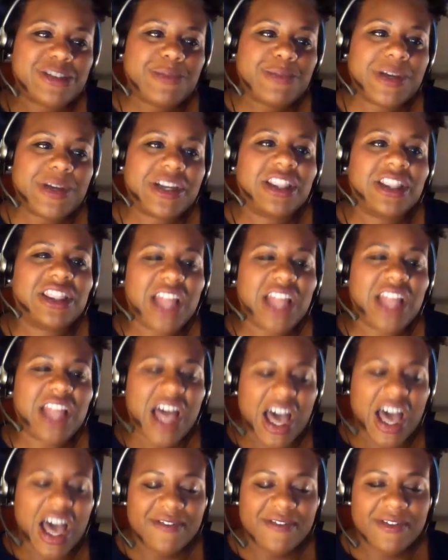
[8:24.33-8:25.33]
been a
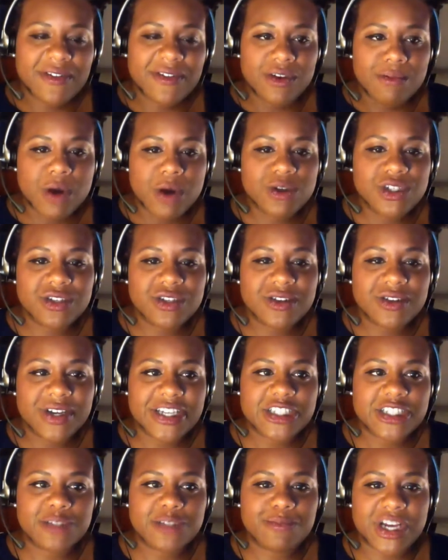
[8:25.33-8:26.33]
lot of emotional
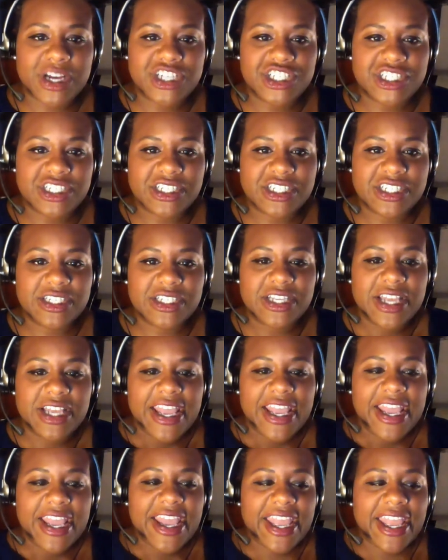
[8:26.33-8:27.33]
expression,
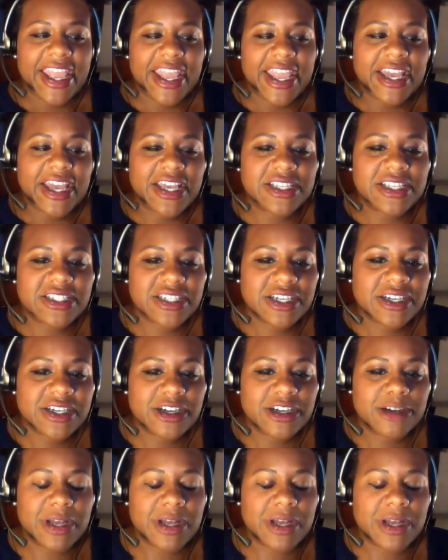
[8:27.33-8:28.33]
and
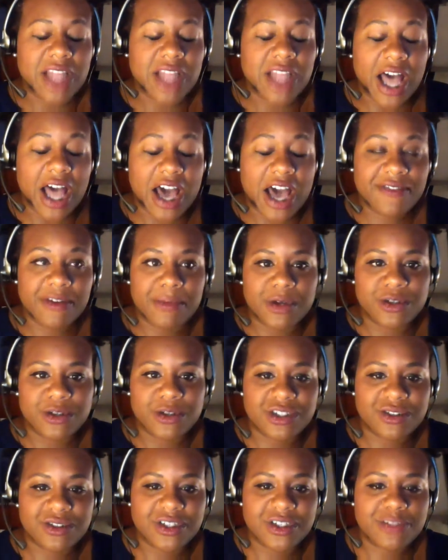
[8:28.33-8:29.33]
a lot of
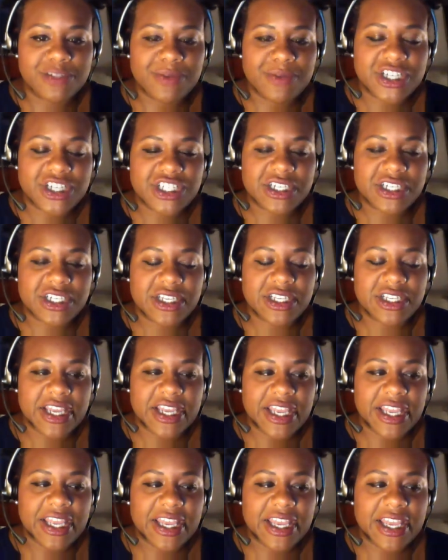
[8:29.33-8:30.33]
emotional expression,
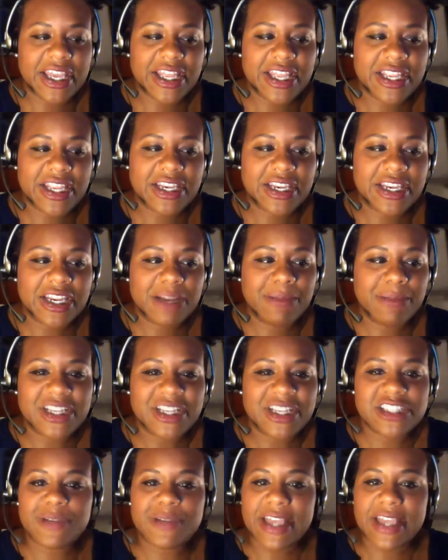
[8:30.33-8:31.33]
and but it's
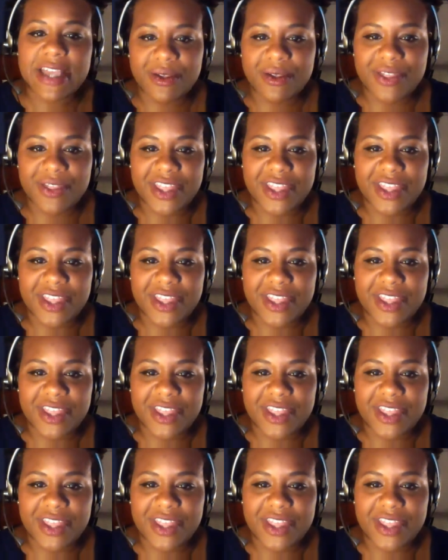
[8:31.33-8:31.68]
been healthy.